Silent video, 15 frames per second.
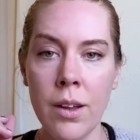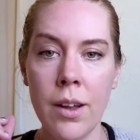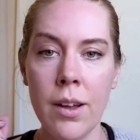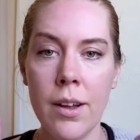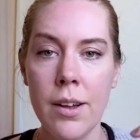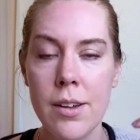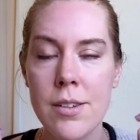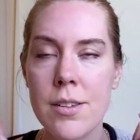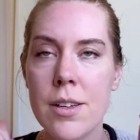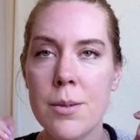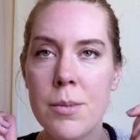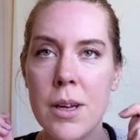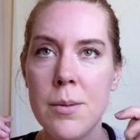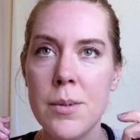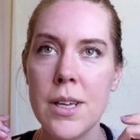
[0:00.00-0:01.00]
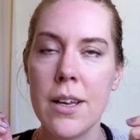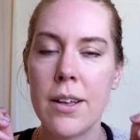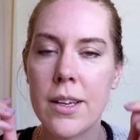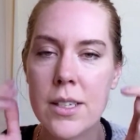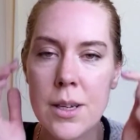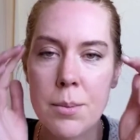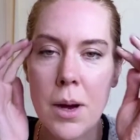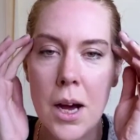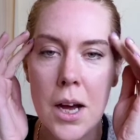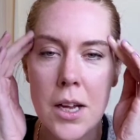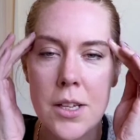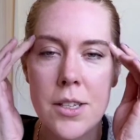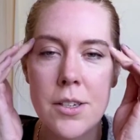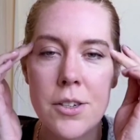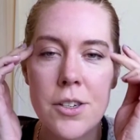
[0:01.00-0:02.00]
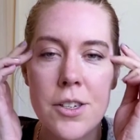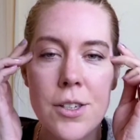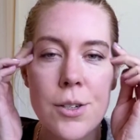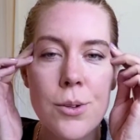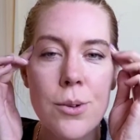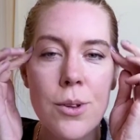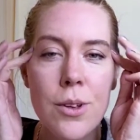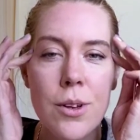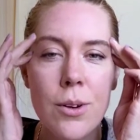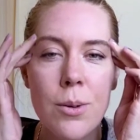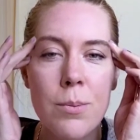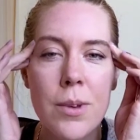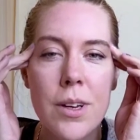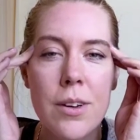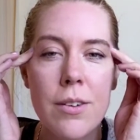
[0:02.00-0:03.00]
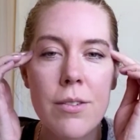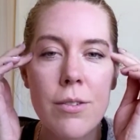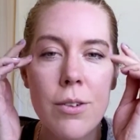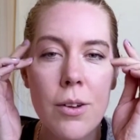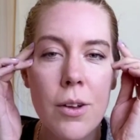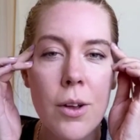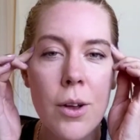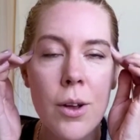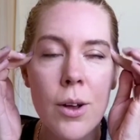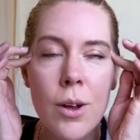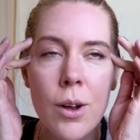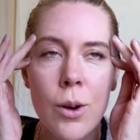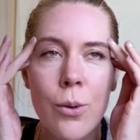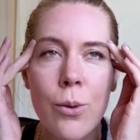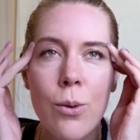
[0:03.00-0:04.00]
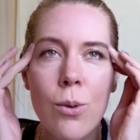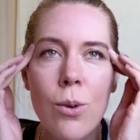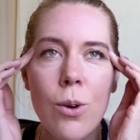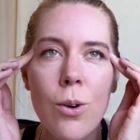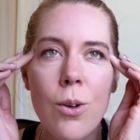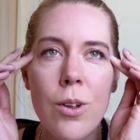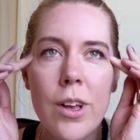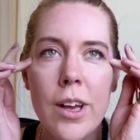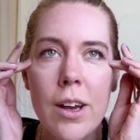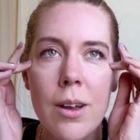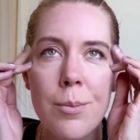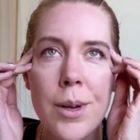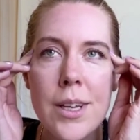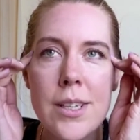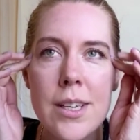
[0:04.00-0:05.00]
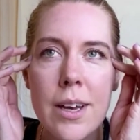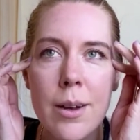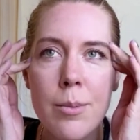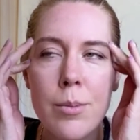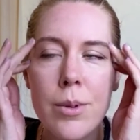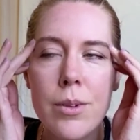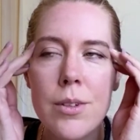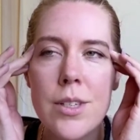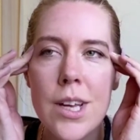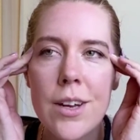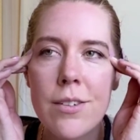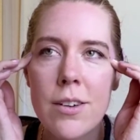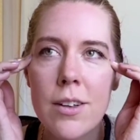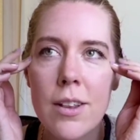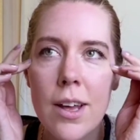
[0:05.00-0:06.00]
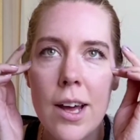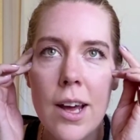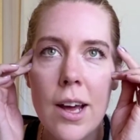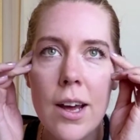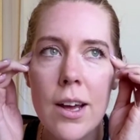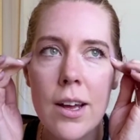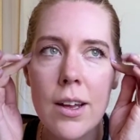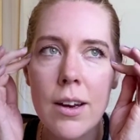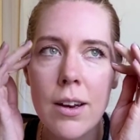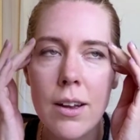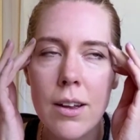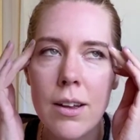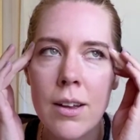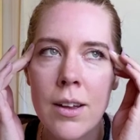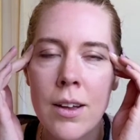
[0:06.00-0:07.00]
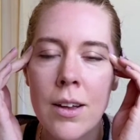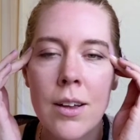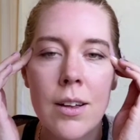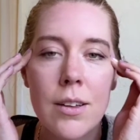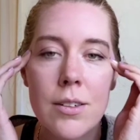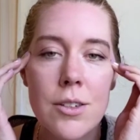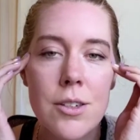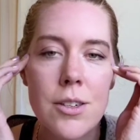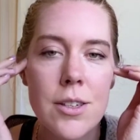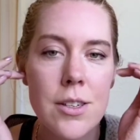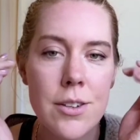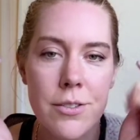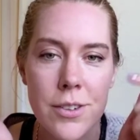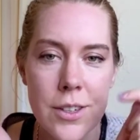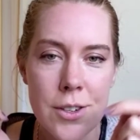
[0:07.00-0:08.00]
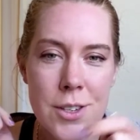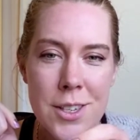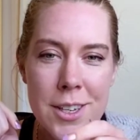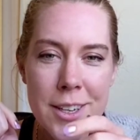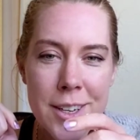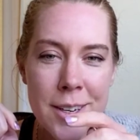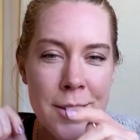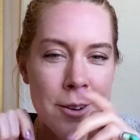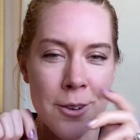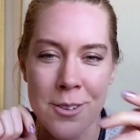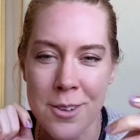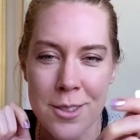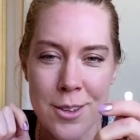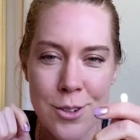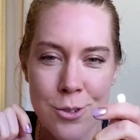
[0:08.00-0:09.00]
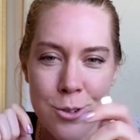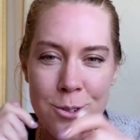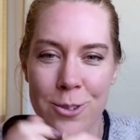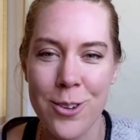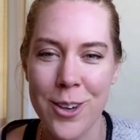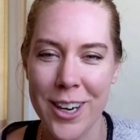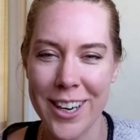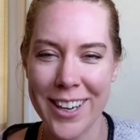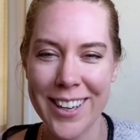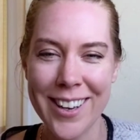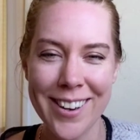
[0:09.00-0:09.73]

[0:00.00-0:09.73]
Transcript: And sometimes I like to pause and just do a little bit of rolly on my temples after that, just because it feels good. You don't need the tool for it.